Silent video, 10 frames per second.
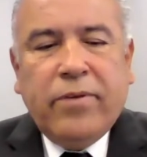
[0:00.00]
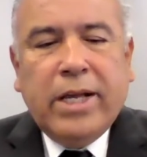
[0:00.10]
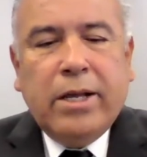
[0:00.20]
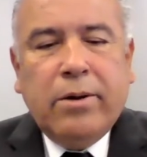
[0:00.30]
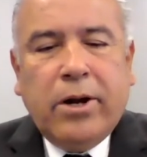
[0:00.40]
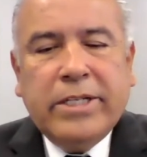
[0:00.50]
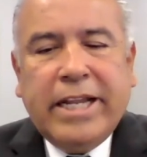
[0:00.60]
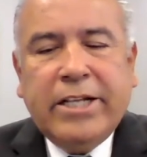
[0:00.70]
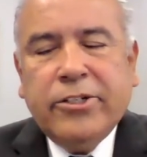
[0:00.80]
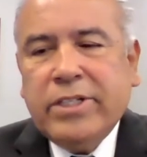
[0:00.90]
our
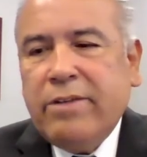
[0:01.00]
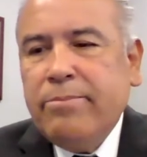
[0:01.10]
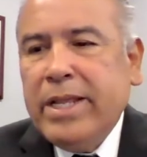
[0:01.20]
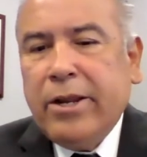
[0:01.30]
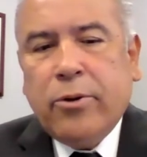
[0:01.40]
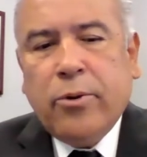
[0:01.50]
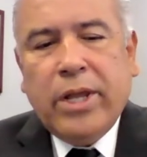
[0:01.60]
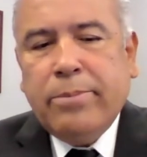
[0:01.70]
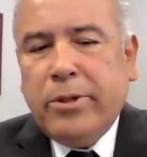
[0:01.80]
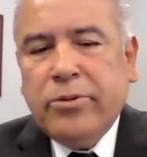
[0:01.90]
teachers have been
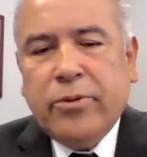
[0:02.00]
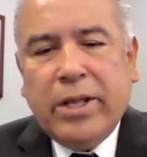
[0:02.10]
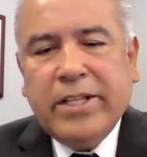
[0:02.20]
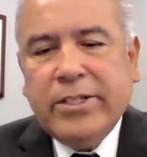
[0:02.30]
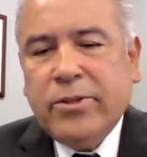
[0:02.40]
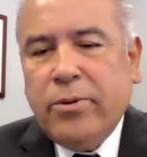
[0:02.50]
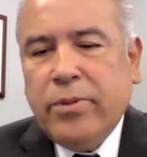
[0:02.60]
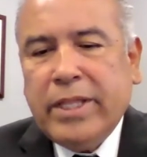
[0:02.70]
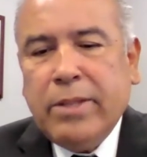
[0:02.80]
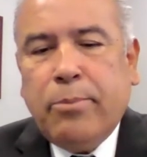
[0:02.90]
incredible throughout this whole
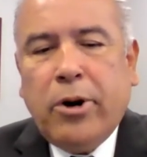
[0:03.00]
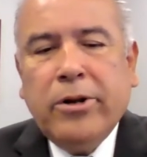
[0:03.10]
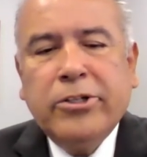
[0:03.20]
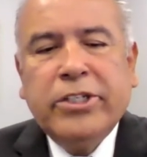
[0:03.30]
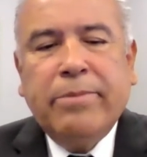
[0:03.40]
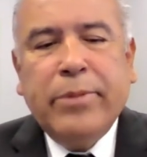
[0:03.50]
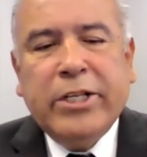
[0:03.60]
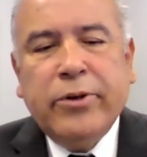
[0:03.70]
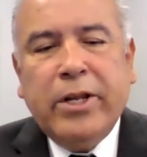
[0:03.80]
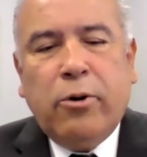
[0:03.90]
thing. The partnership
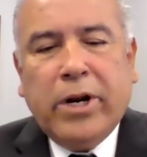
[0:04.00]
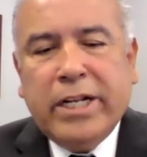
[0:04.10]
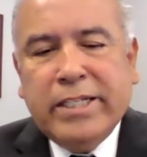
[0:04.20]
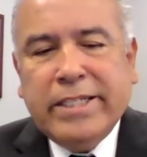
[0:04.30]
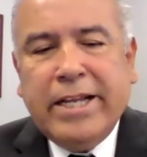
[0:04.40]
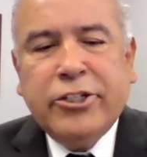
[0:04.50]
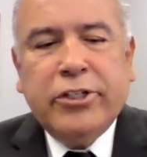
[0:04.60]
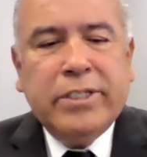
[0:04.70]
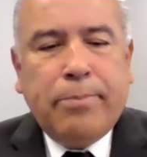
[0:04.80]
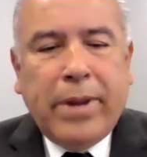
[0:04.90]
between
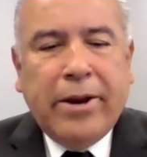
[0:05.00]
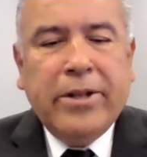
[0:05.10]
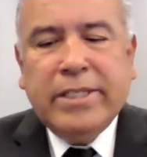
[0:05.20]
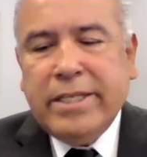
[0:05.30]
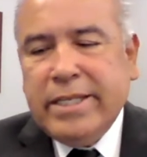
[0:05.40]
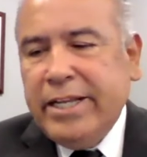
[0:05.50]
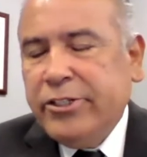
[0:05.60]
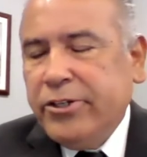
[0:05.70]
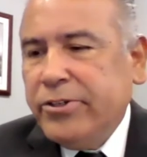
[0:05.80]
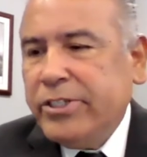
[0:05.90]
organizations, parents, and
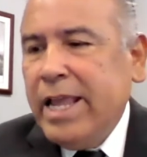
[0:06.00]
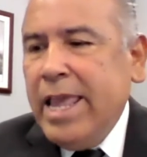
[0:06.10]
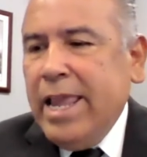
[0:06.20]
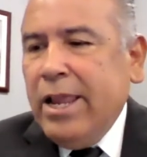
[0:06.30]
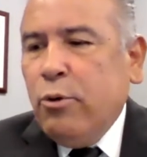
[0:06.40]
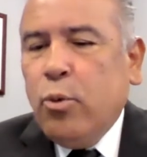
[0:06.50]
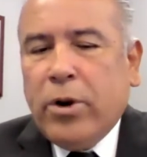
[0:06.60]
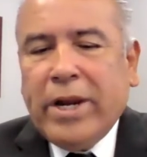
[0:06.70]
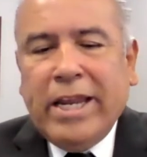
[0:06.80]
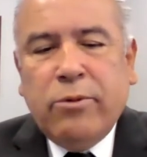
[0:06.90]
teachers,
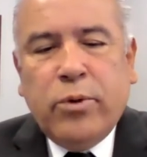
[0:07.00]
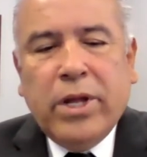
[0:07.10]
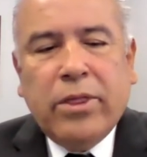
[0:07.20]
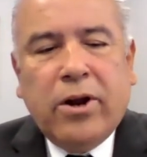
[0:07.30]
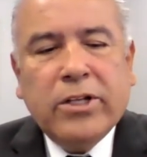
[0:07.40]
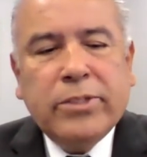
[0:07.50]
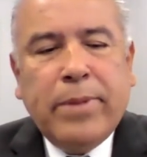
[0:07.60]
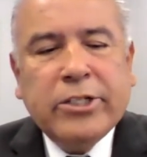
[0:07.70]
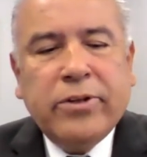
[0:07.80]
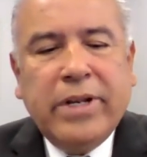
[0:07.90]
working with our
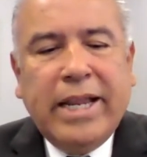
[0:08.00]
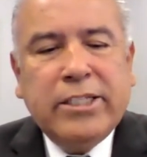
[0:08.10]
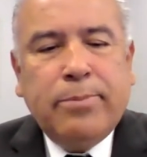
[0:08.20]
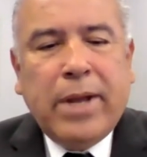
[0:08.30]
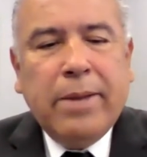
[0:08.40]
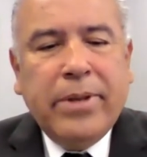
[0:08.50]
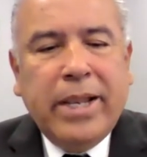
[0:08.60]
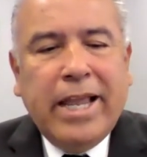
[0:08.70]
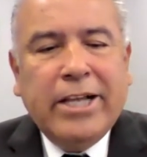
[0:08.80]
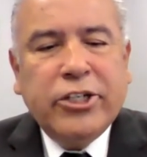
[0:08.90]
special needs
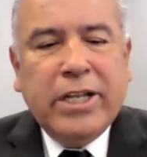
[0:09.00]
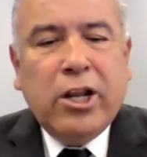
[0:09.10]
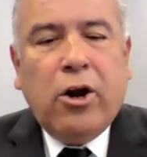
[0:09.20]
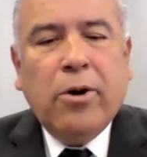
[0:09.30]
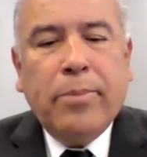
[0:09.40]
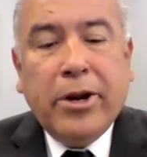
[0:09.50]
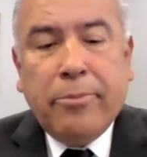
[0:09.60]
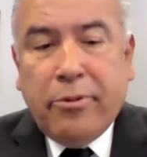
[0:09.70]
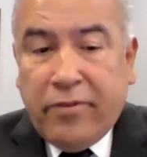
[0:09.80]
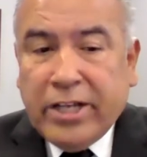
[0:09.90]
population, our
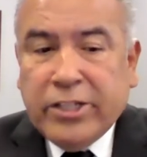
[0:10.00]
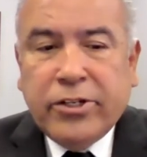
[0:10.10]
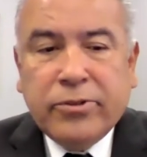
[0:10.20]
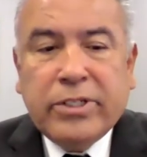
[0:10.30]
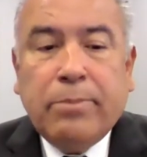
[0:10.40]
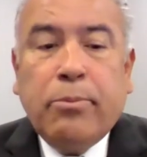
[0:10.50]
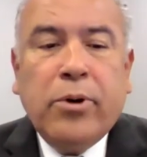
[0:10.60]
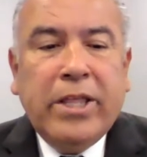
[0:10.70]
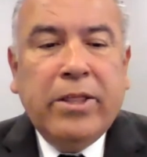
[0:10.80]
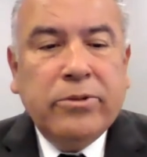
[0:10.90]
paraprofessionals,
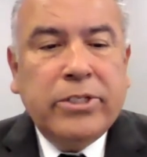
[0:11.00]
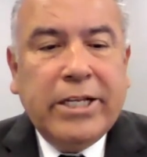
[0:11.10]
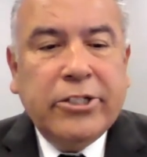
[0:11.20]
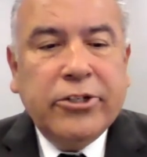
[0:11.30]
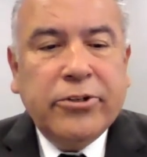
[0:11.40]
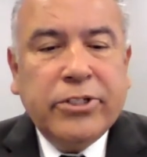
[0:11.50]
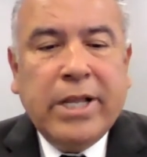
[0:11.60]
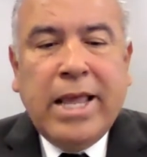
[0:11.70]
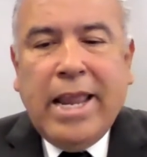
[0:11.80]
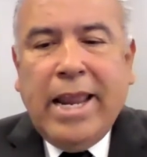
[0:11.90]
supporting those teachers.
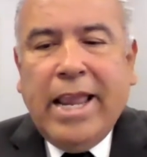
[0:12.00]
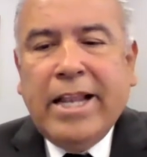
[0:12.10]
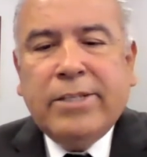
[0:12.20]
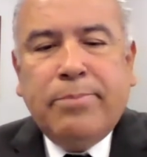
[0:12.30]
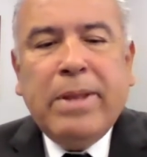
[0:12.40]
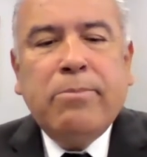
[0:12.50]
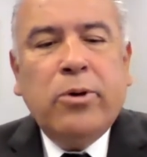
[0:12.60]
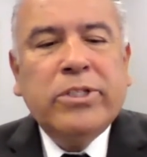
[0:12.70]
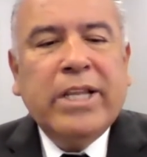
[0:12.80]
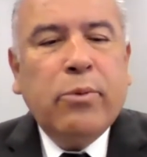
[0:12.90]
And it's been
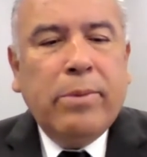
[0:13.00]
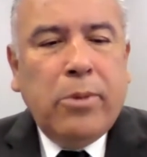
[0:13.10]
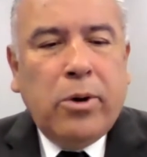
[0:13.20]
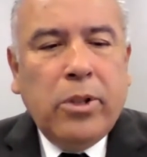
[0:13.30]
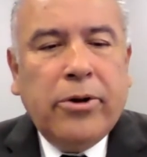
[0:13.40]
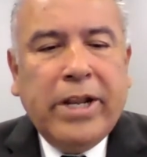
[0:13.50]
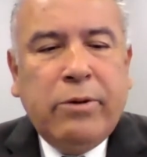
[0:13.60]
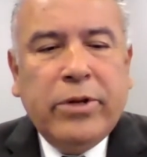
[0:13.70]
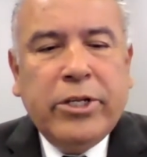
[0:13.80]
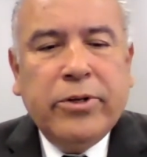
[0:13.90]
mostly remote learning.
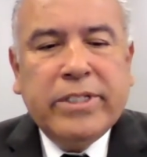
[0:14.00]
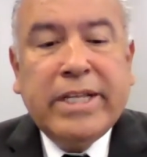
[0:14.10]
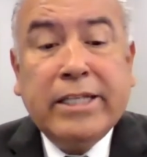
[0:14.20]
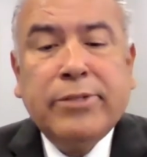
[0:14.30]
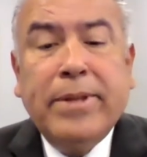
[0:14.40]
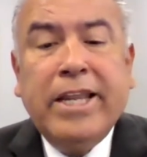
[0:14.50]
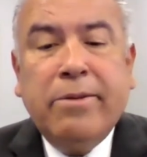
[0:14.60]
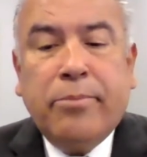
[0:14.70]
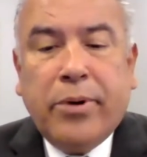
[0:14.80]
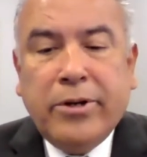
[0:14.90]
We do assessment
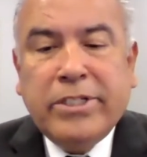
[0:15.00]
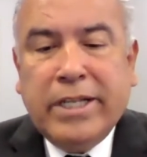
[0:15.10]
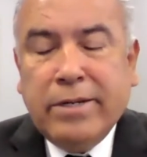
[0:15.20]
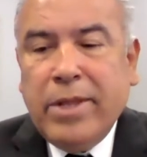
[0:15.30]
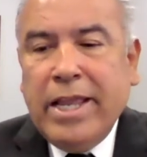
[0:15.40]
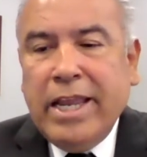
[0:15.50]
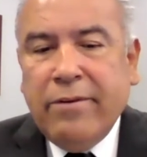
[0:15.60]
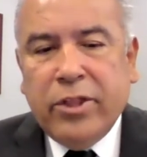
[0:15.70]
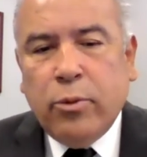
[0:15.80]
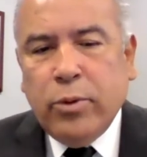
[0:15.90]
in person, even though